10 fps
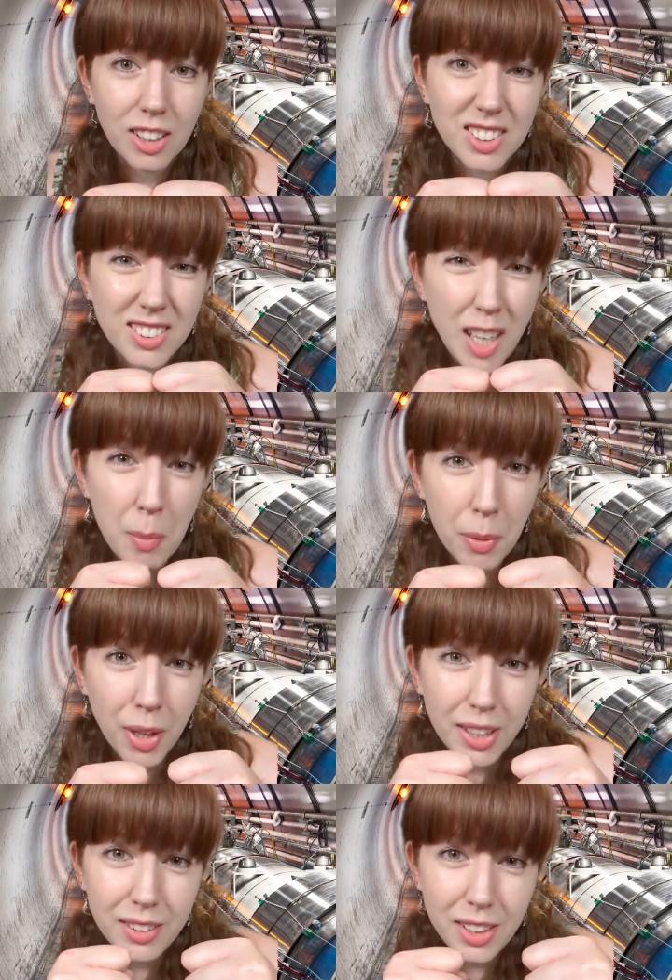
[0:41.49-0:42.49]

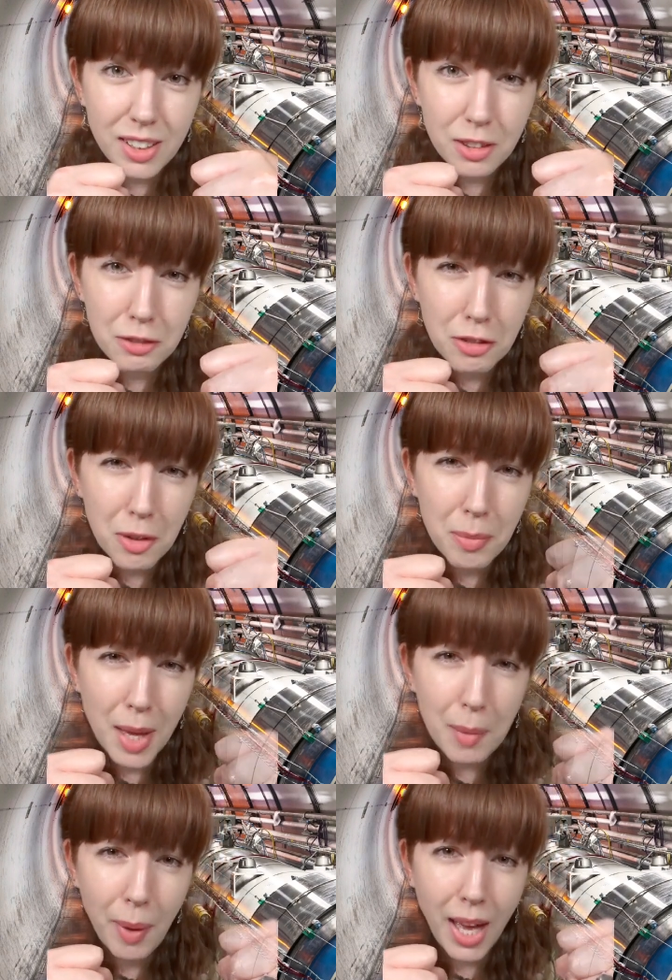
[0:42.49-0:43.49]
separated from
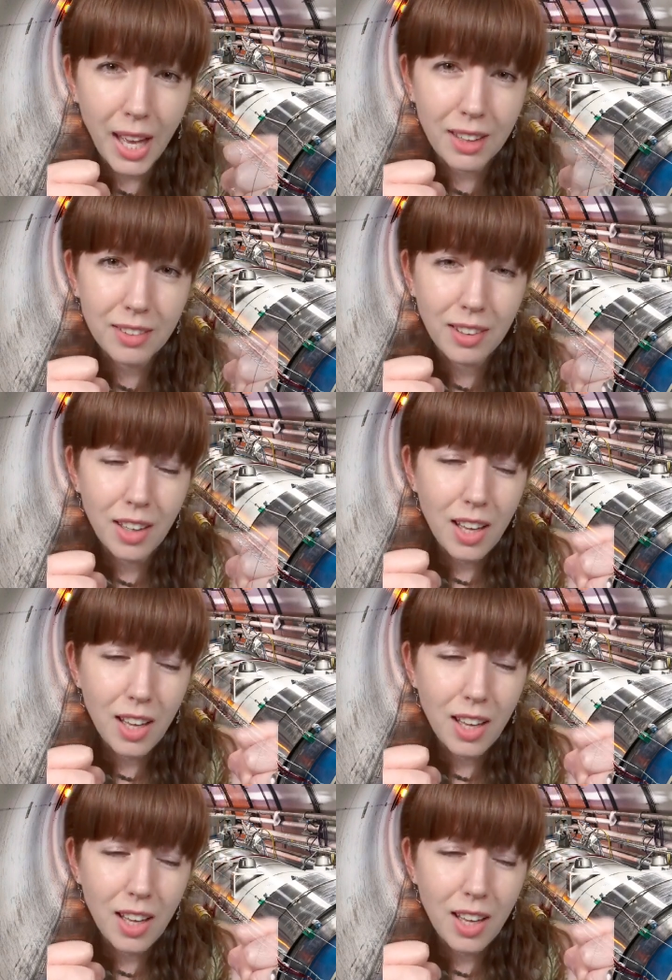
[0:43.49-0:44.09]
their pairs,